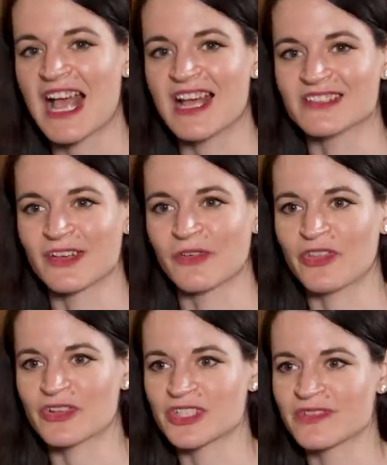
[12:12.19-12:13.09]
and so
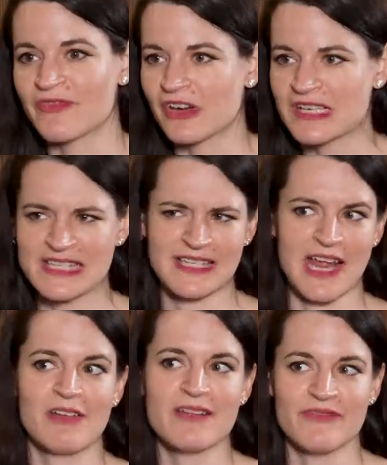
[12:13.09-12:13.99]
they're just very
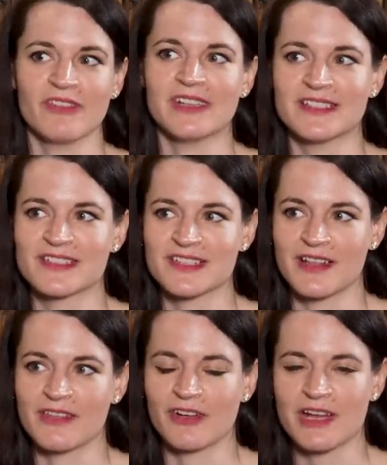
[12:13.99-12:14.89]
scary villains.
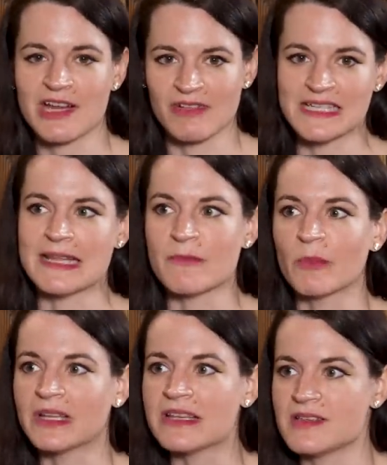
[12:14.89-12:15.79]
They're
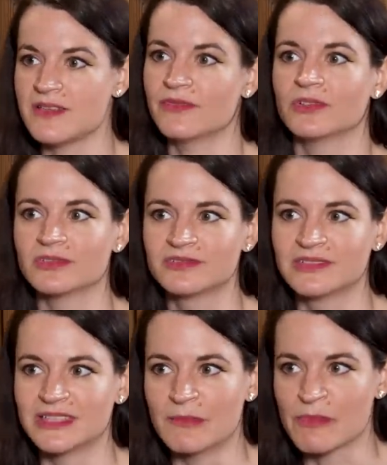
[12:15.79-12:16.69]
irredeemably evil
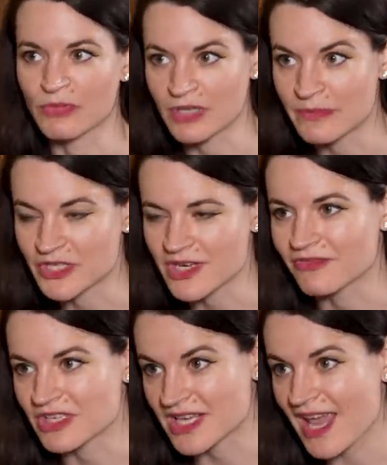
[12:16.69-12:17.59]
in pretty much
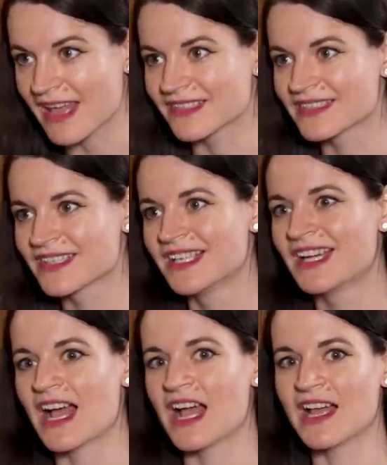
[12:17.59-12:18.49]
every case,
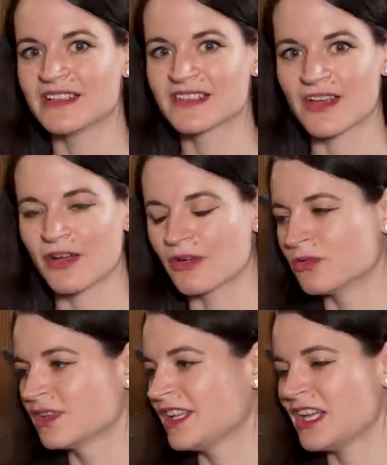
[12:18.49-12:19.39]
and
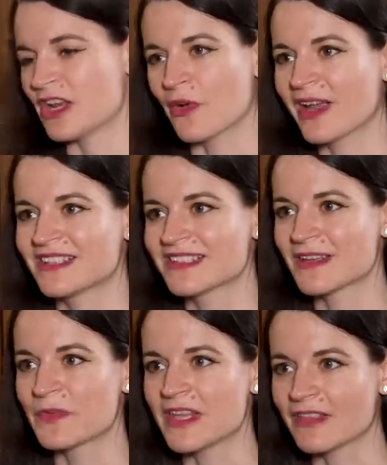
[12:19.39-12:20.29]
so it's
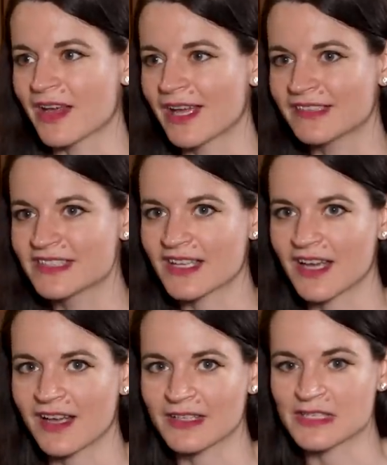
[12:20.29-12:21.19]
something that
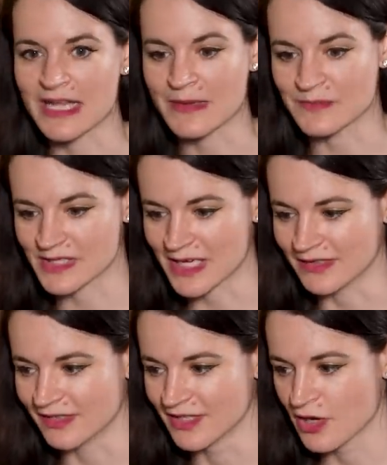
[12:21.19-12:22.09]
DMs
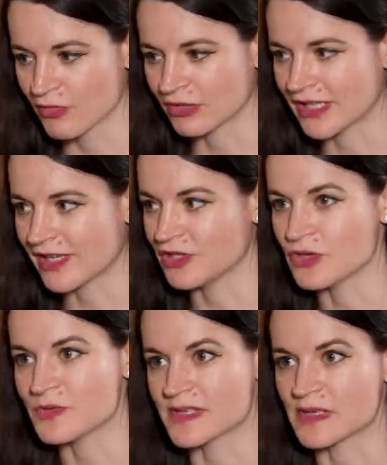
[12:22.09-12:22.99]
can really
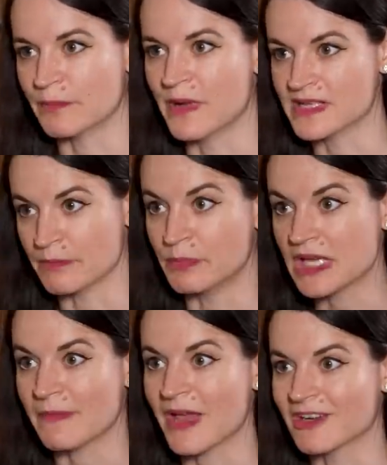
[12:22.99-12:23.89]
use as a
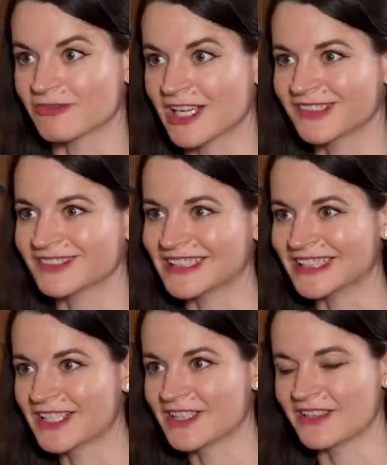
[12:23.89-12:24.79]
boogeyman, right?
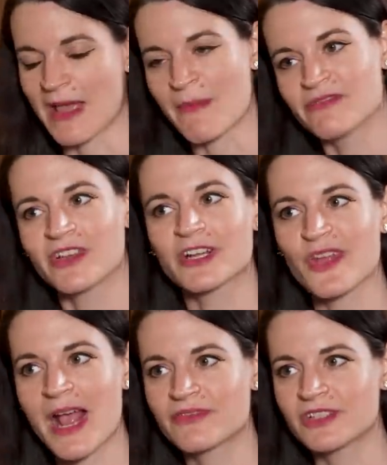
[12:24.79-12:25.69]
Like, that mind flayer's
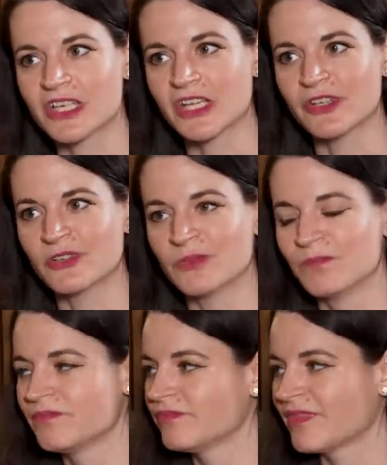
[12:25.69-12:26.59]
after you.
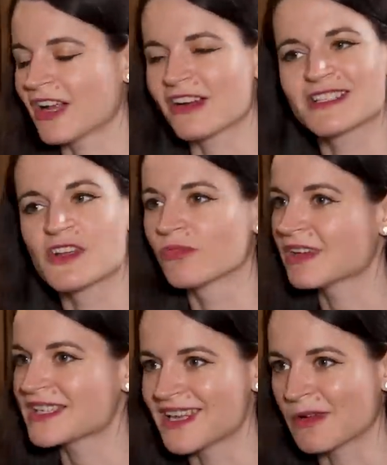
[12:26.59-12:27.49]
There is no
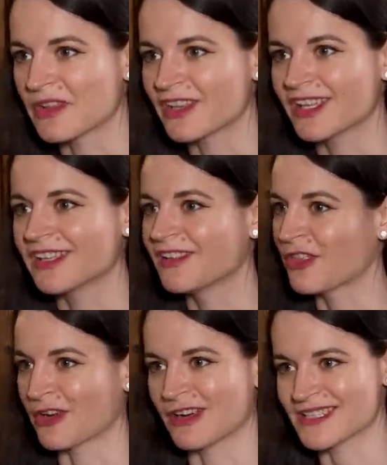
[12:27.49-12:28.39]
reasoning with it.
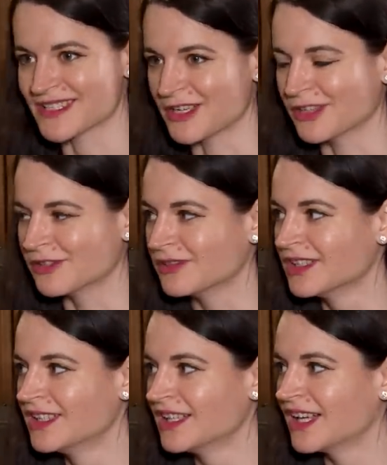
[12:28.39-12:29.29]
There is no
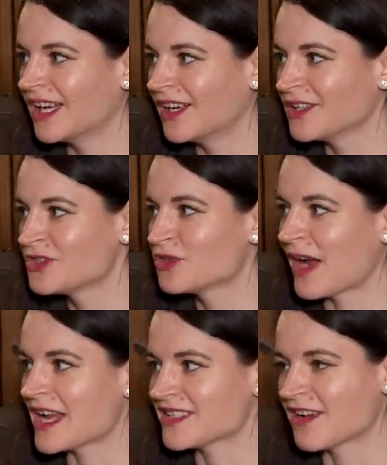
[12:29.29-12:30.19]

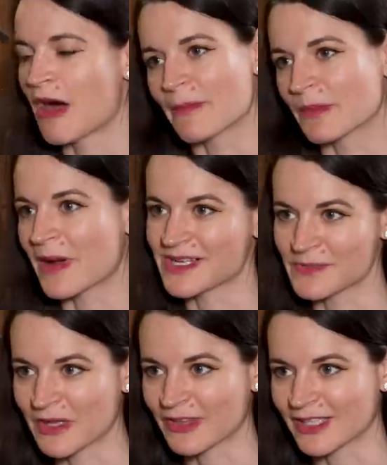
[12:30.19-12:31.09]
trying to compromise
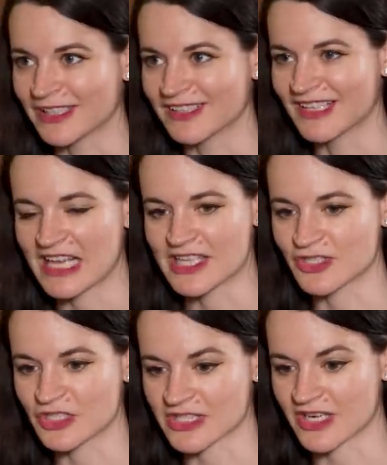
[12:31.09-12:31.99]
with it.
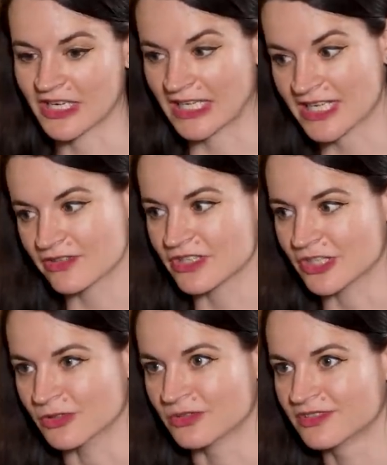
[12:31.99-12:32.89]
It's just going to kill
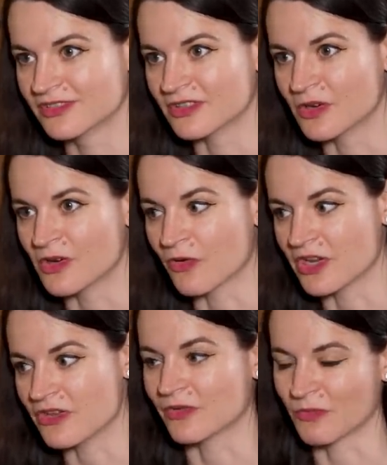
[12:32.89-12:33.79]
you, or
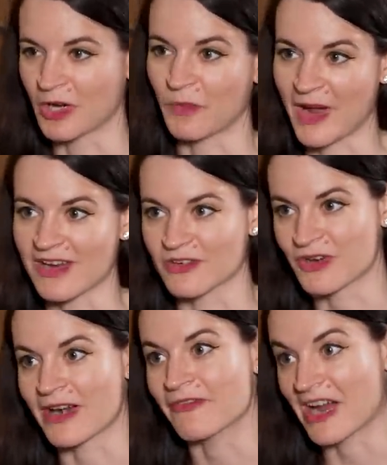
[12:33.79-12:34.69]
you could run away or
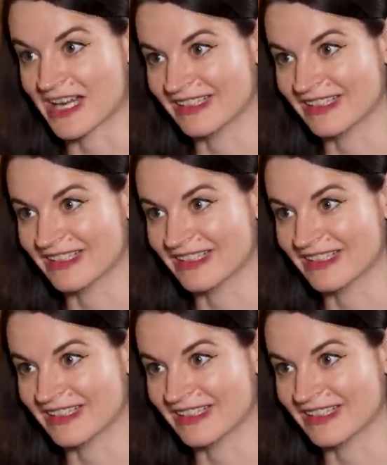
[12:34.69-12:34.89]
try to fight